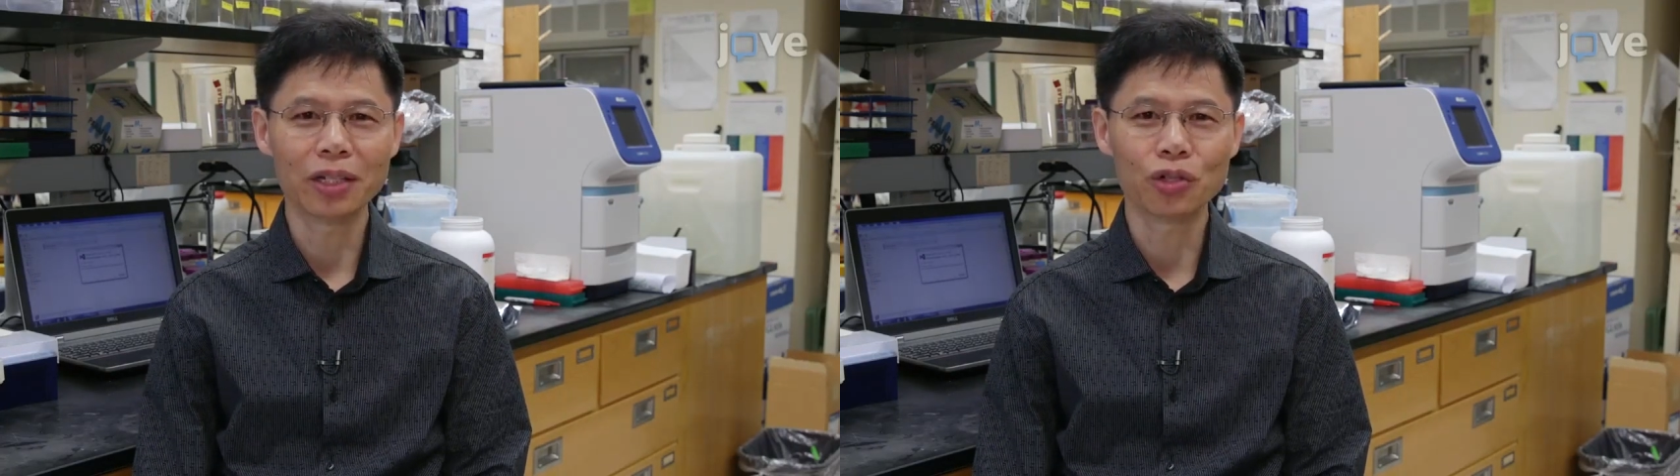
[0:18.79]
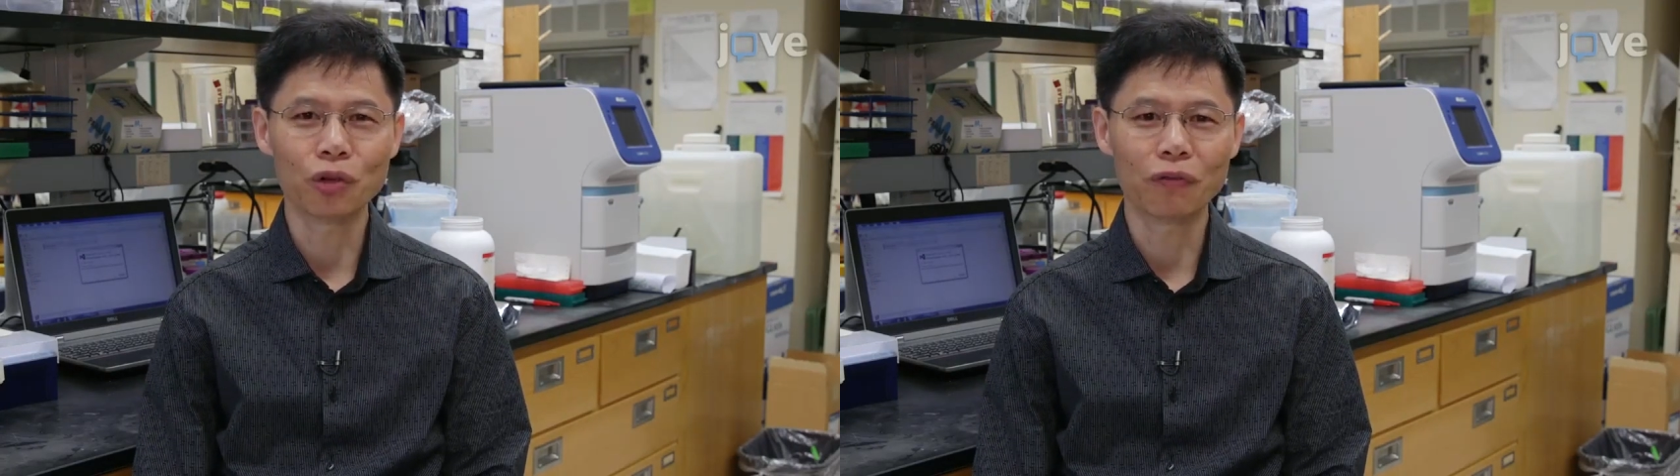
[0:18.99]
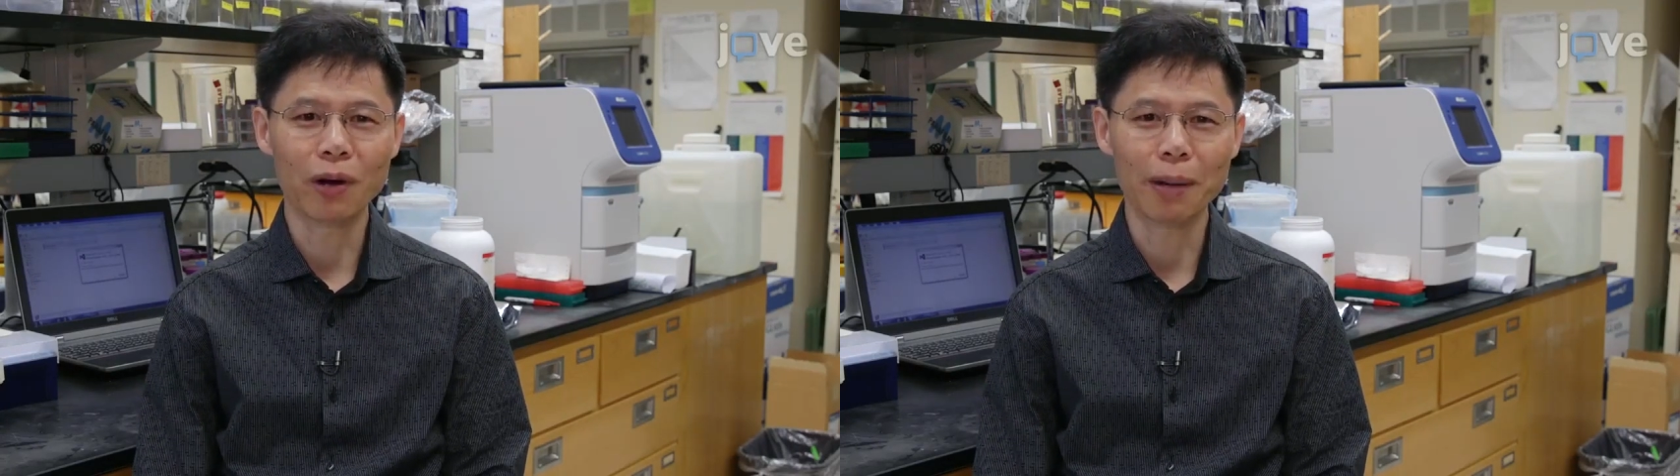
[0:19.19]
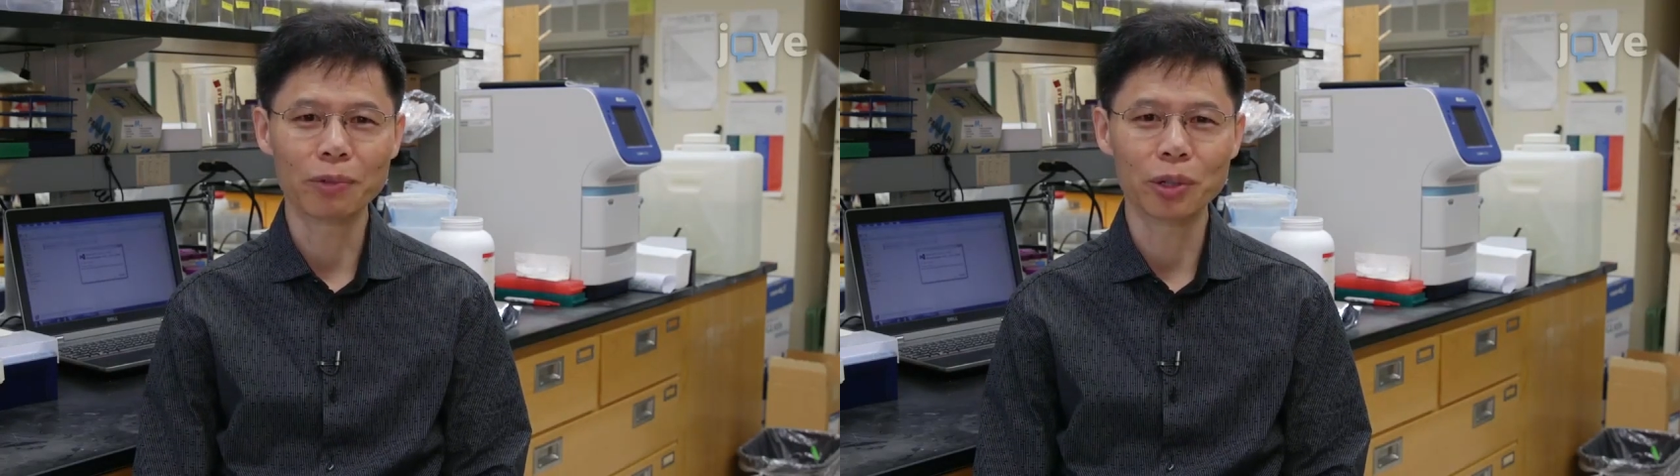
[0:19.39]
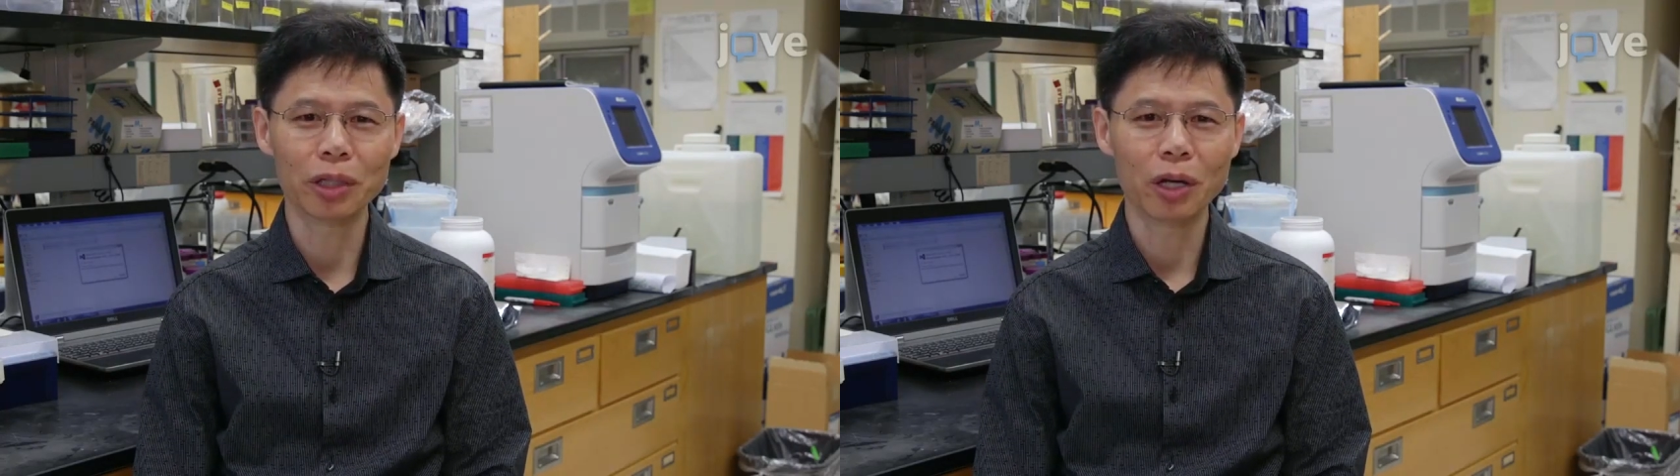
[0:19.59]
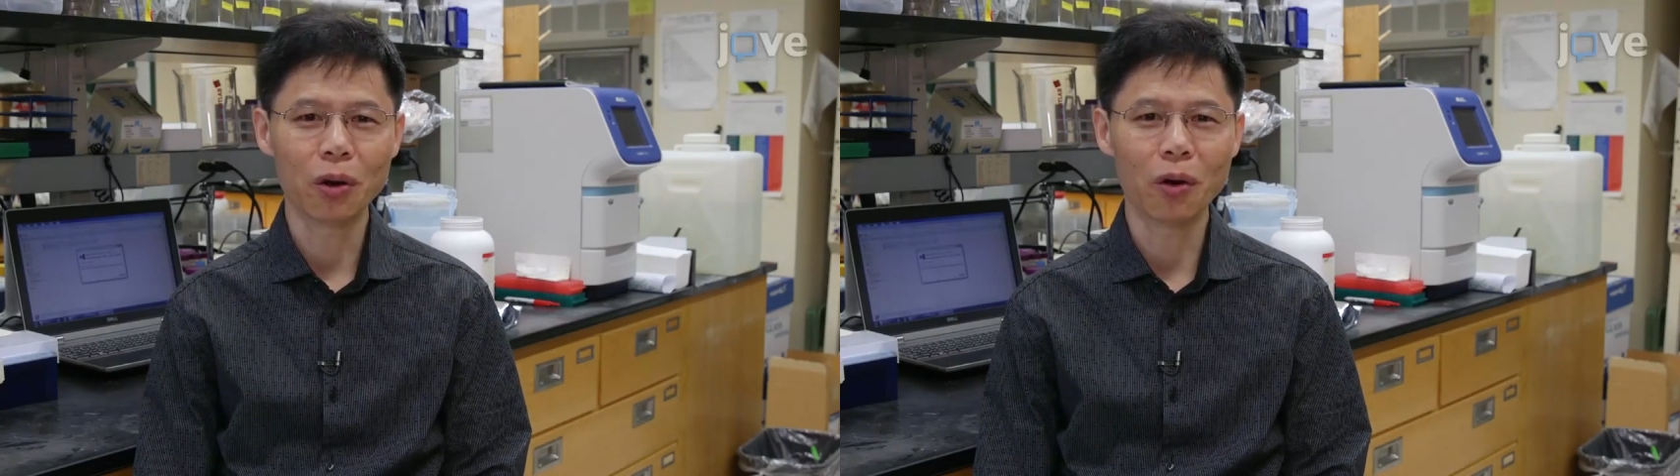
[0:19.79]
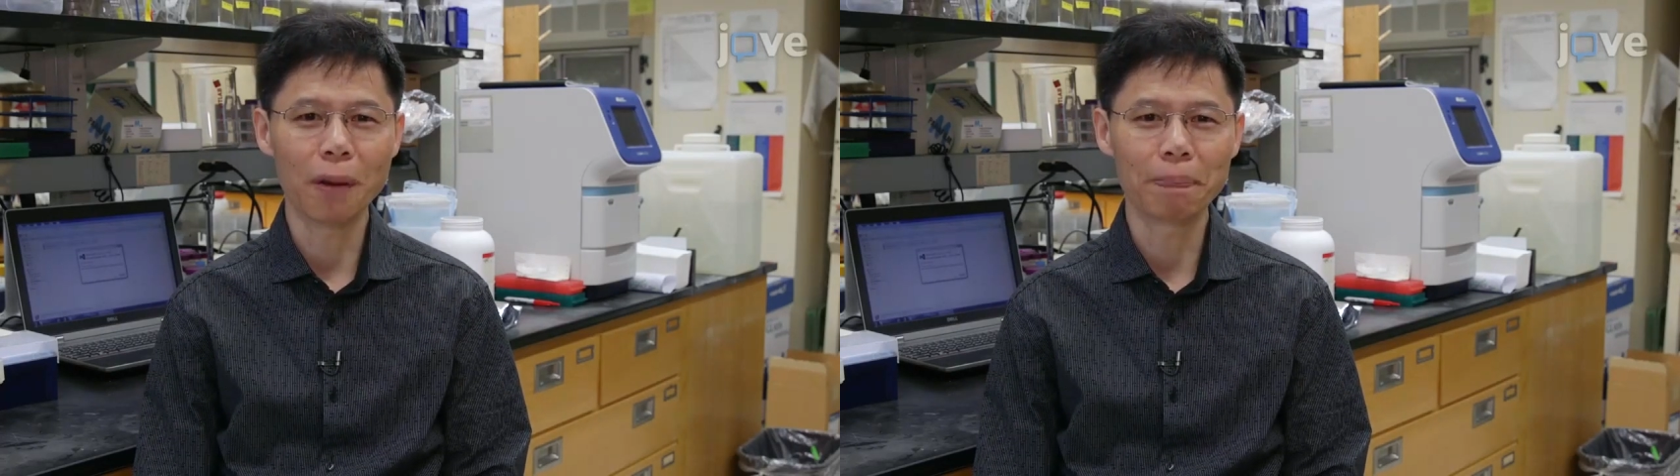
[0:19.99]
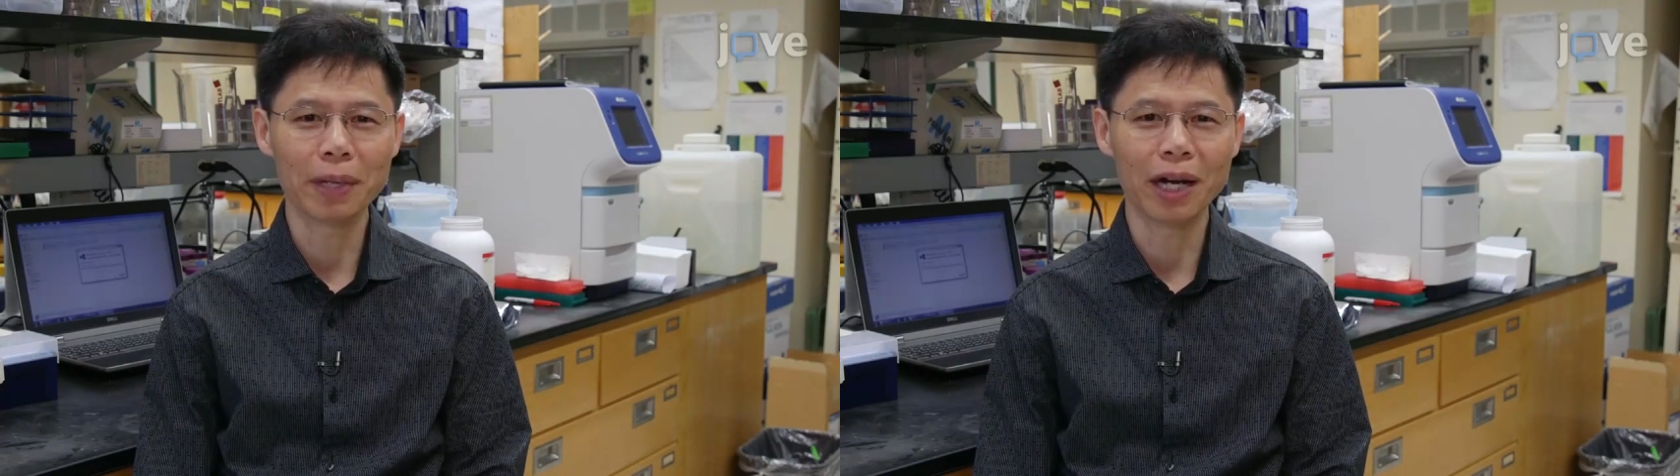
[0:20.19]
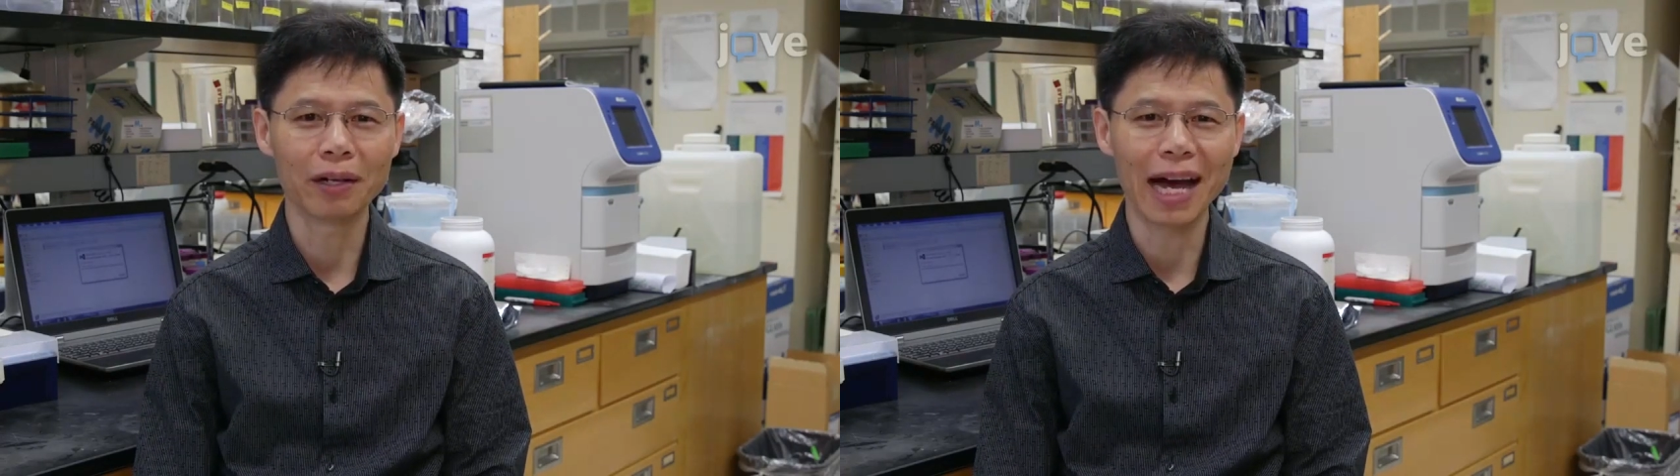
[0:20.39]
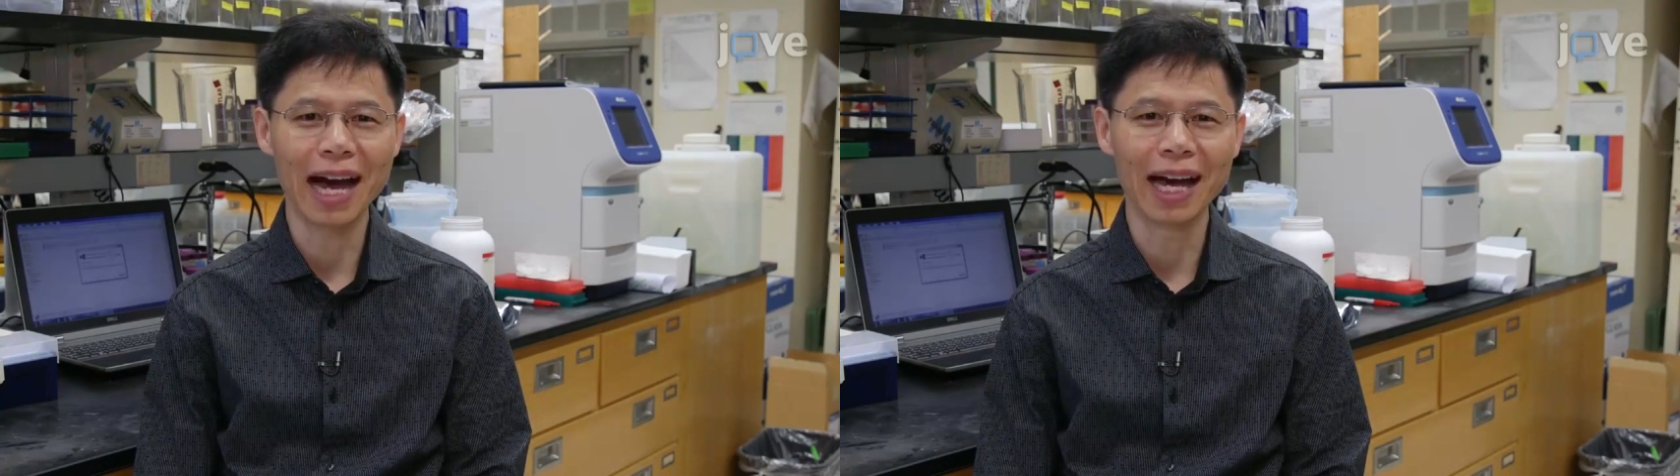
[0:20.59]
Interferometry, or B L
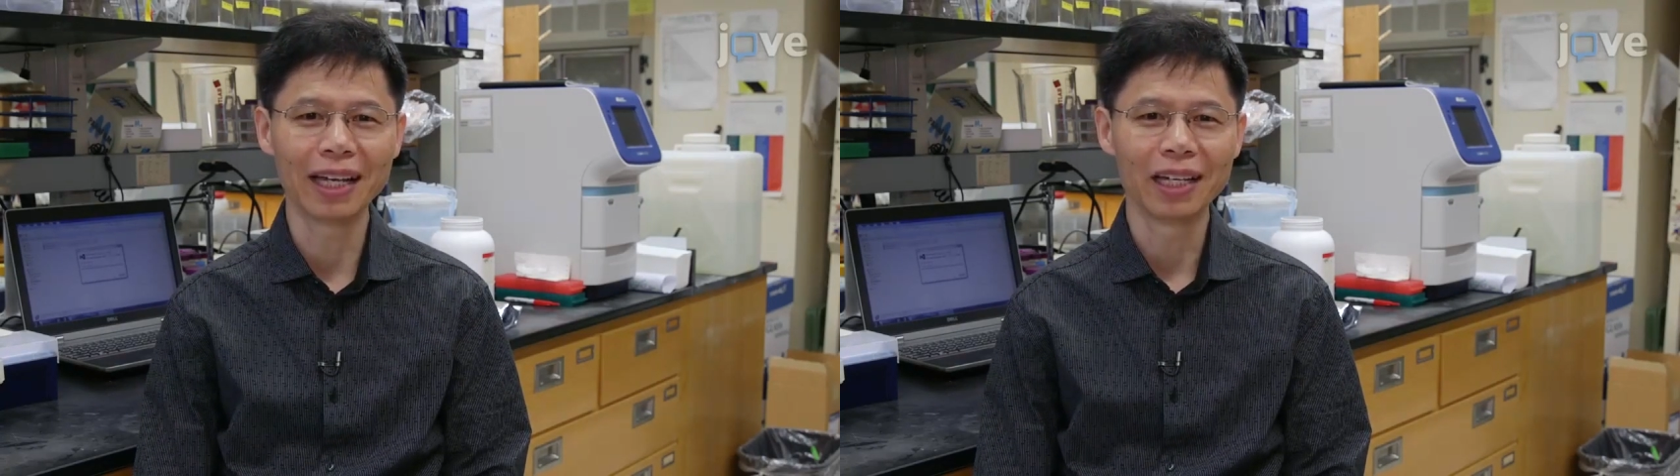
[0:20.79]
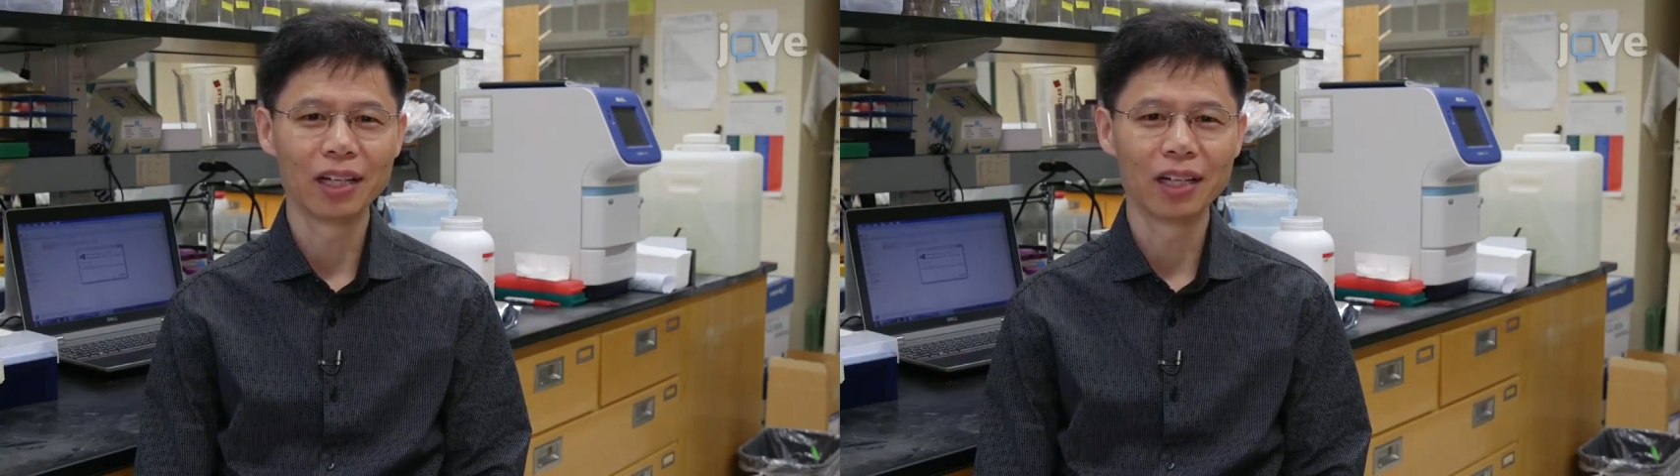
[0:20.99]
I,